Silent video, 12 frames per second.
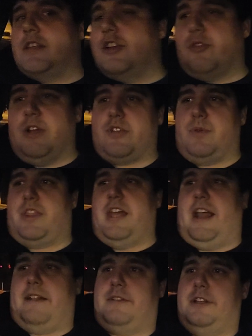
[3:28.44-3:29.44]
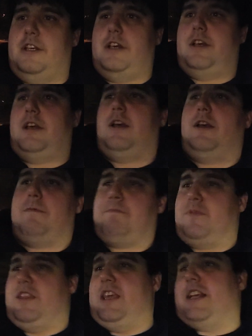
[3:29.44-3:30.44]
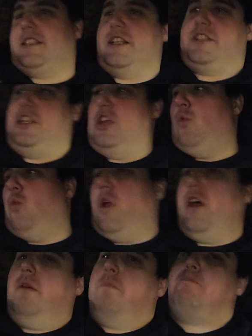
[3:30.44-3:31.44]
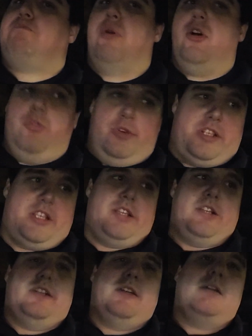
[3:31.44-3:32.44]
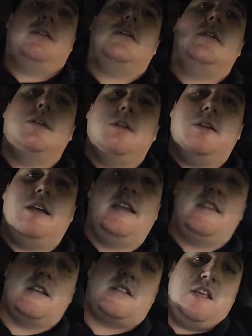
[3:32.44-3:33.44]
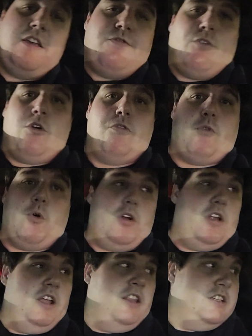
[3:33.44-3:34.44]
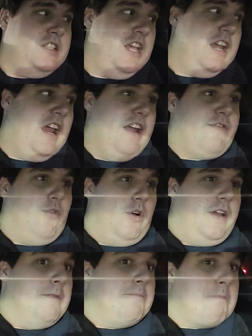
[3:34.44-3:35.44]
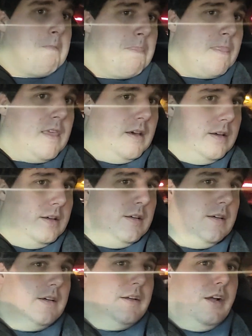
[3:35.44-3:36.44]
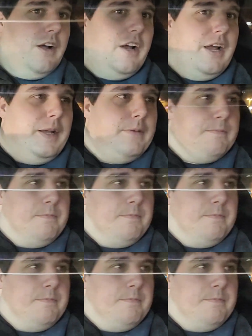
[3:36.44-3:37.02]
situation with that. The SSD will boot in the Z840. All right.